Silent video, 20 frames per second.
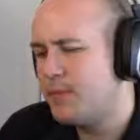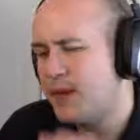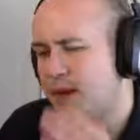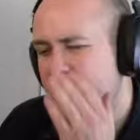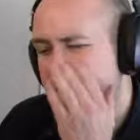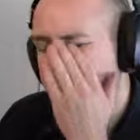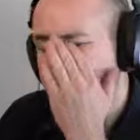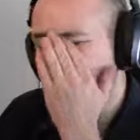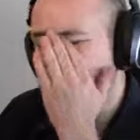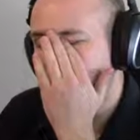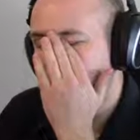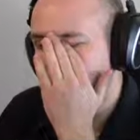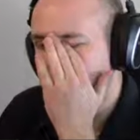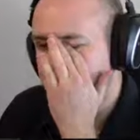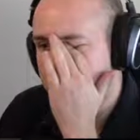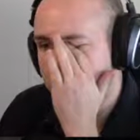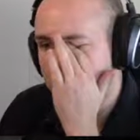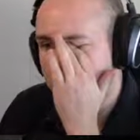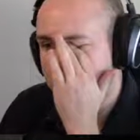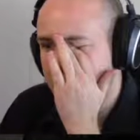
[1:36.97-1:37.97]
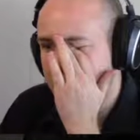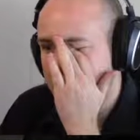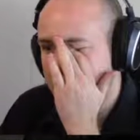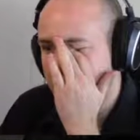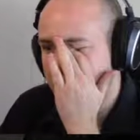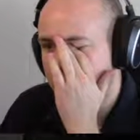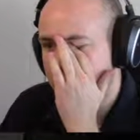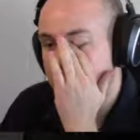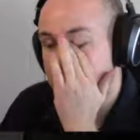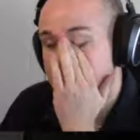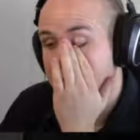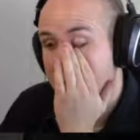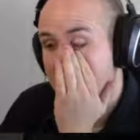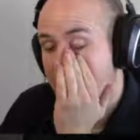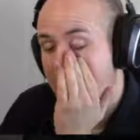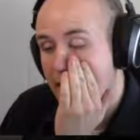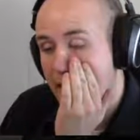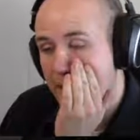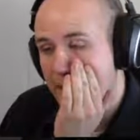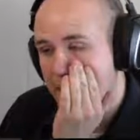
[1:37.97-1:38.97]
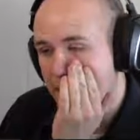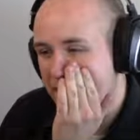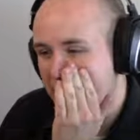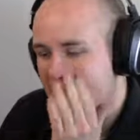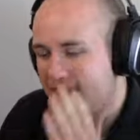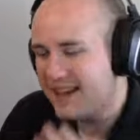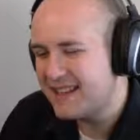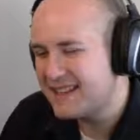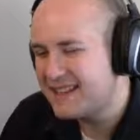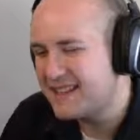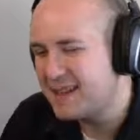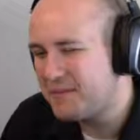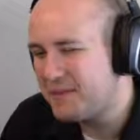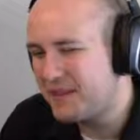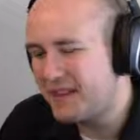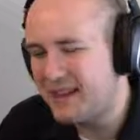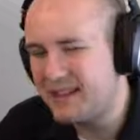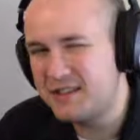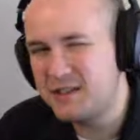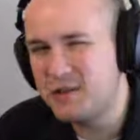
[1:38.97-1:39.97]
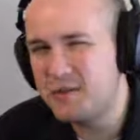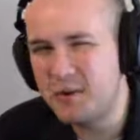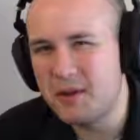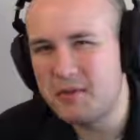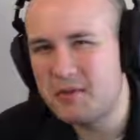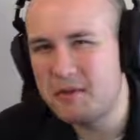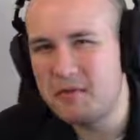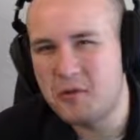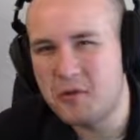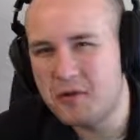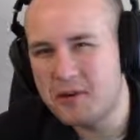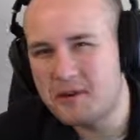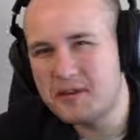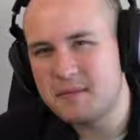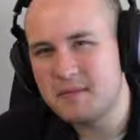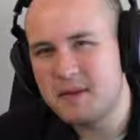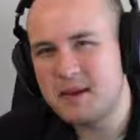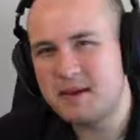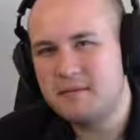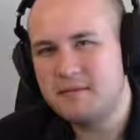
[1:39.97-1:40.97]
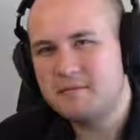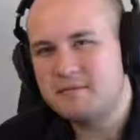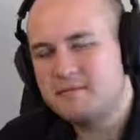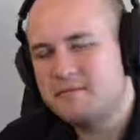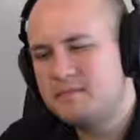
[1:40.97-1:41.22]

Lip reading: it said it wasn't 4 numbers, but I think it's something like 2, 1, 3, 4 or something.